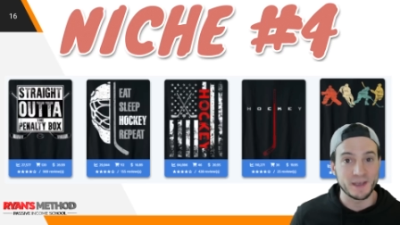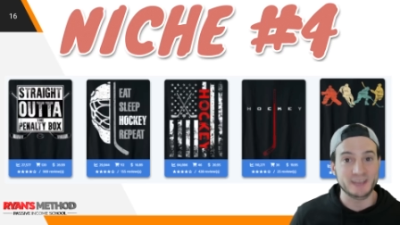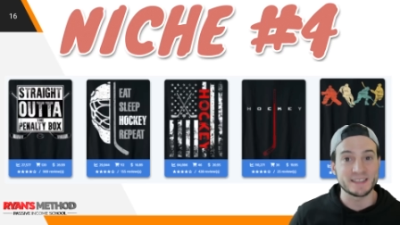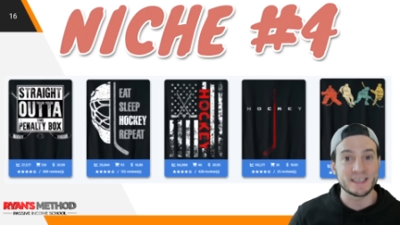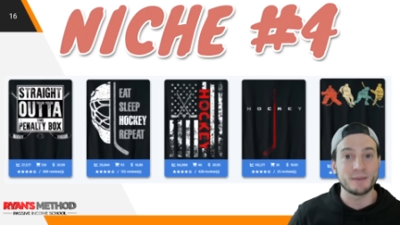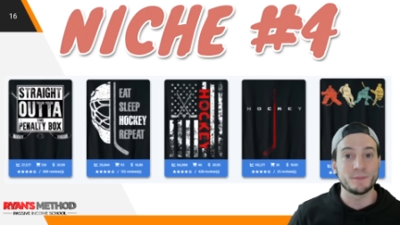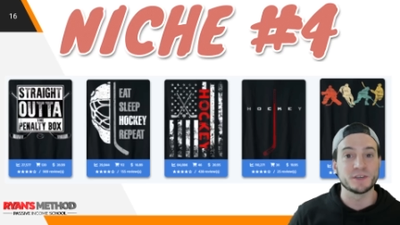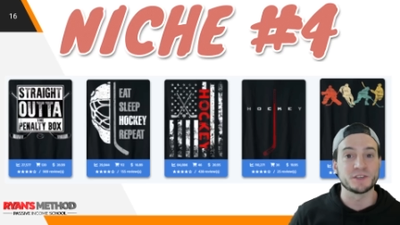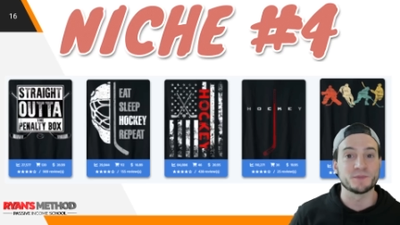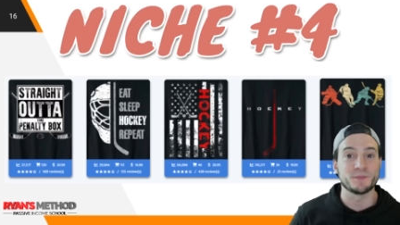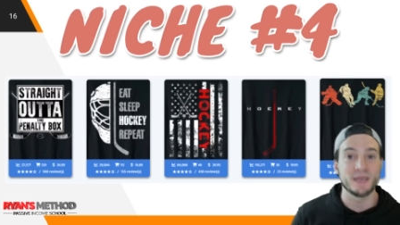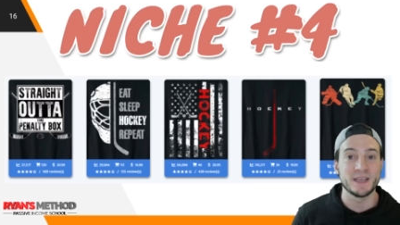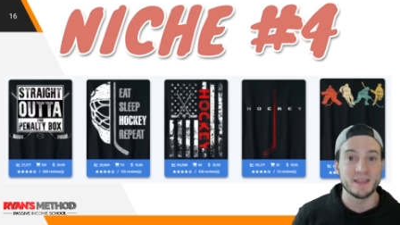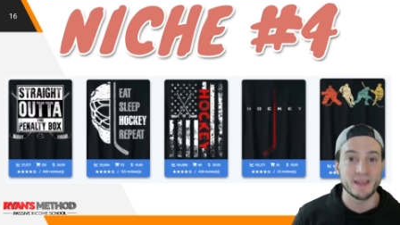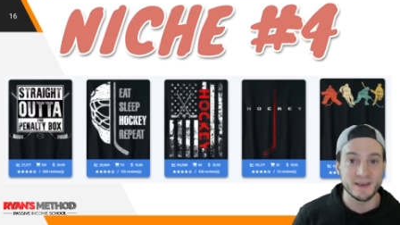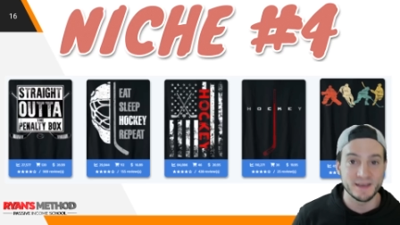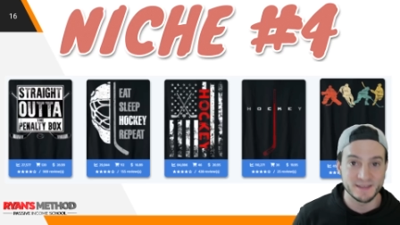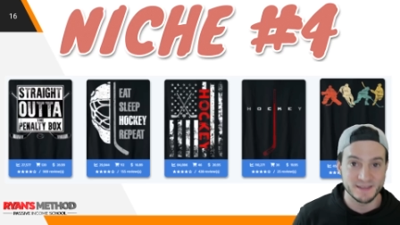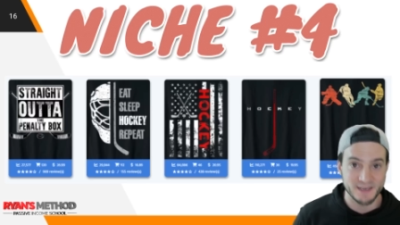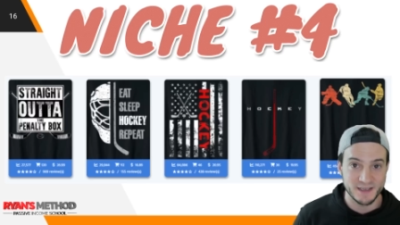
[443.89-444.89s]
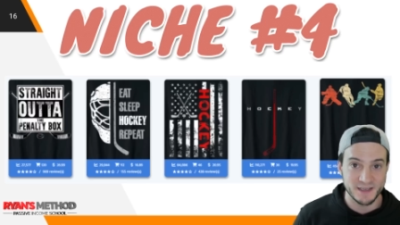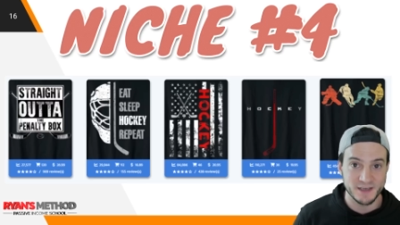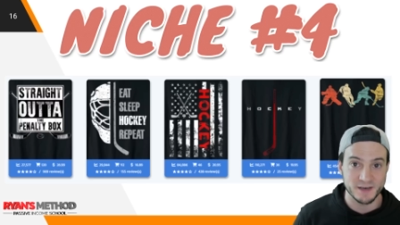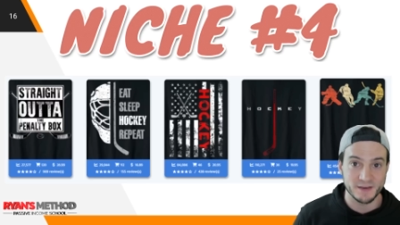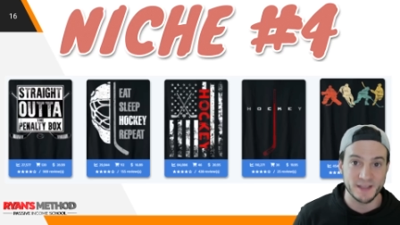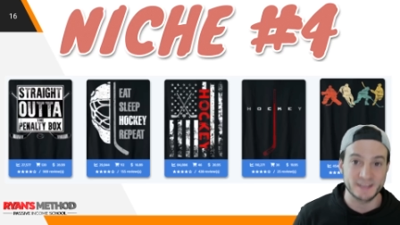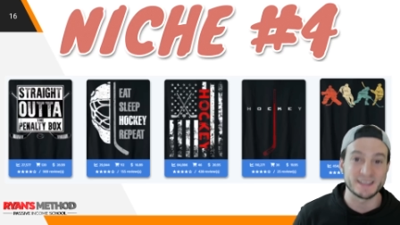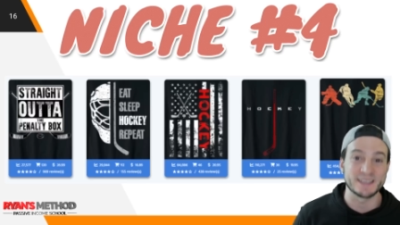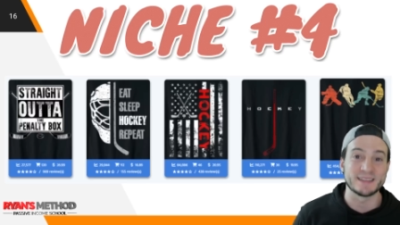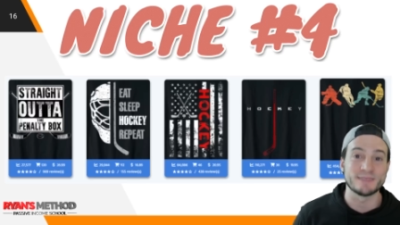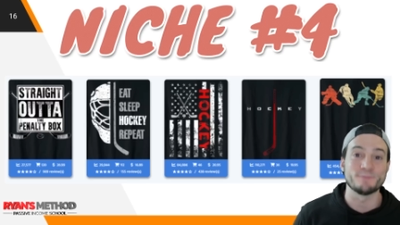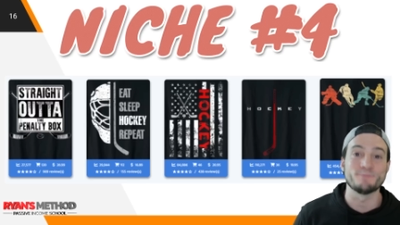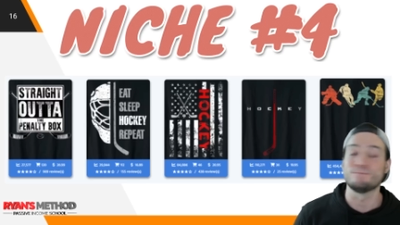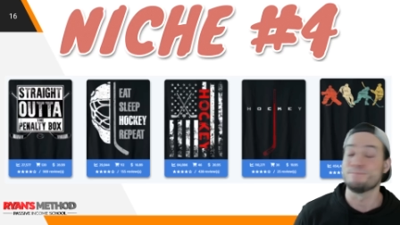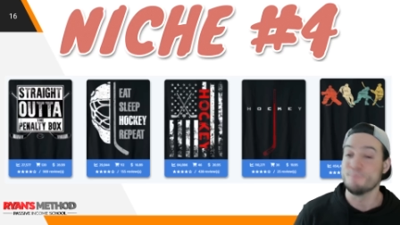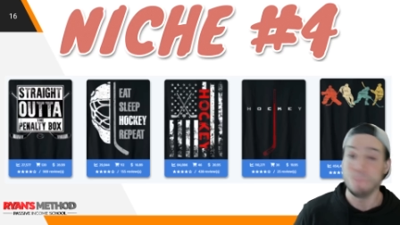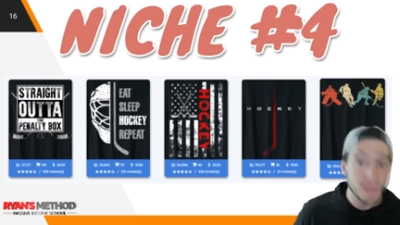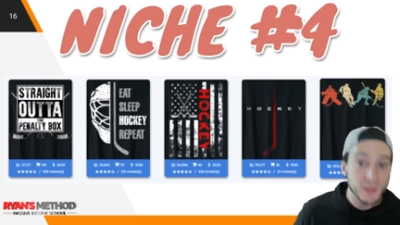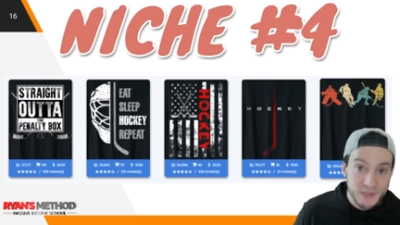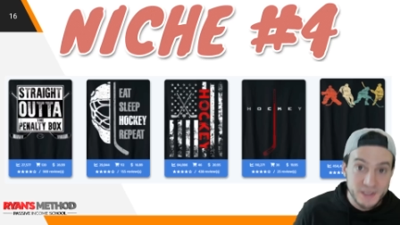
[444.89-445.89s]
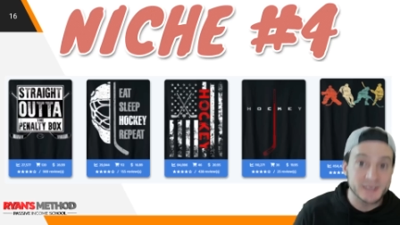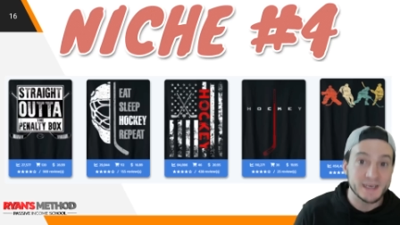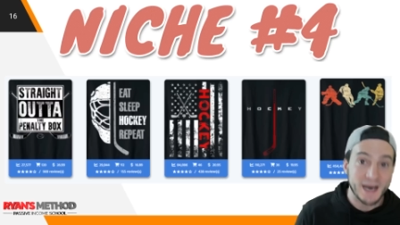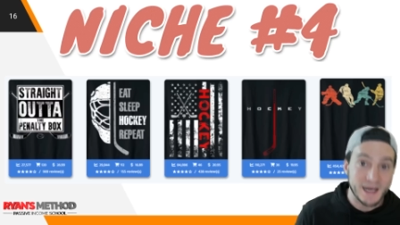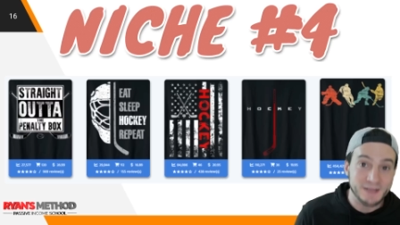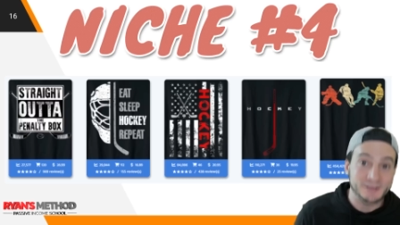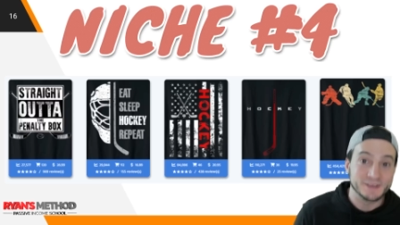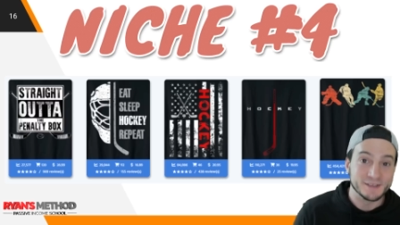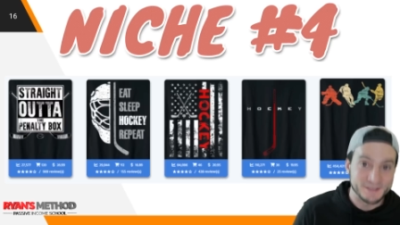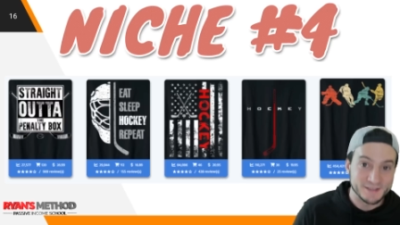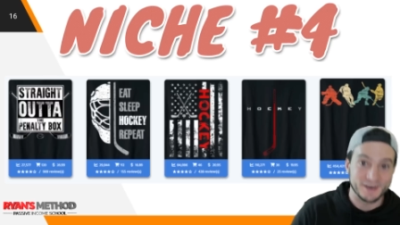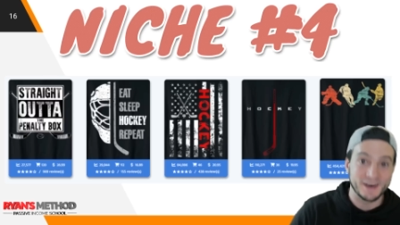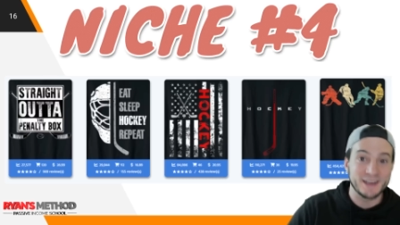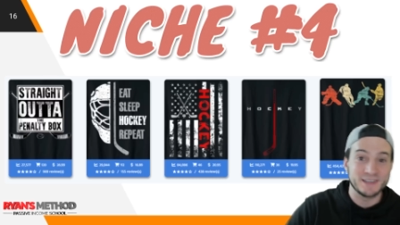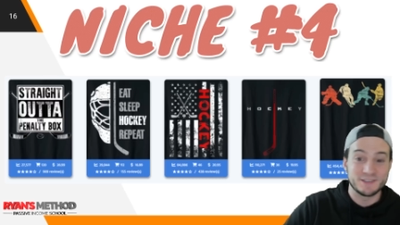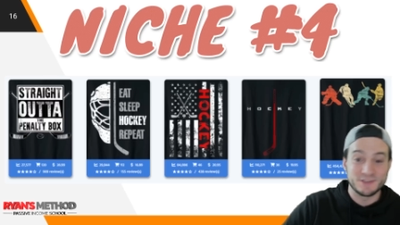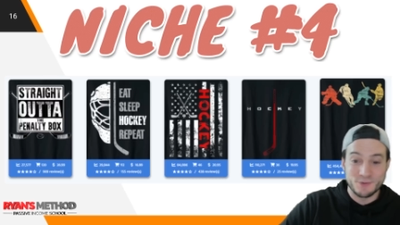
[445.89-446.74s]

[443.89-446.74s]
Guess how much money that is in a year? That's a million dollars, all right?